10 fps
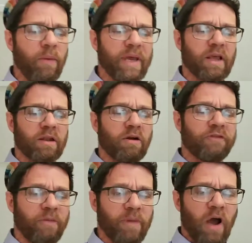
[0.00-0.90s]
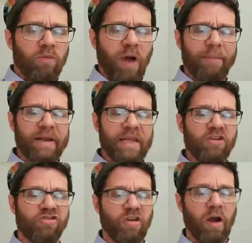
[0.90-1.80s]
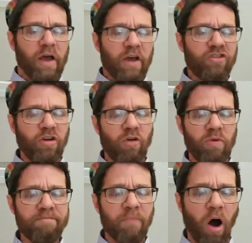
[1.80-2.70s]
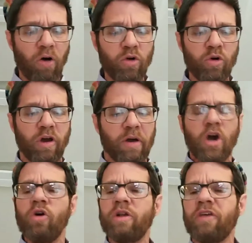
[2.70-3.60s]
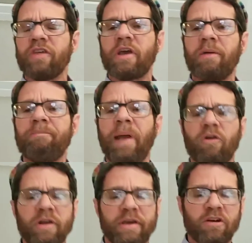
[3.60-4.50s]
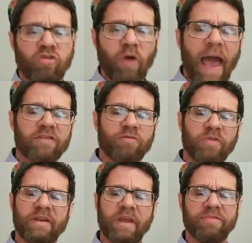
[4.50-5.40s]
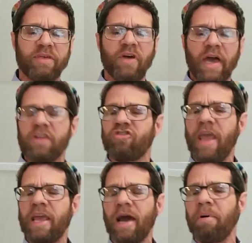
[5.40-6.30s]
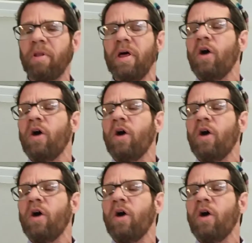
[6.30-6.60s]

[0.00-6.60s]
We can learn from Rabbanit Sharon Rimon, who does a compare and contrast with the death of Jacob,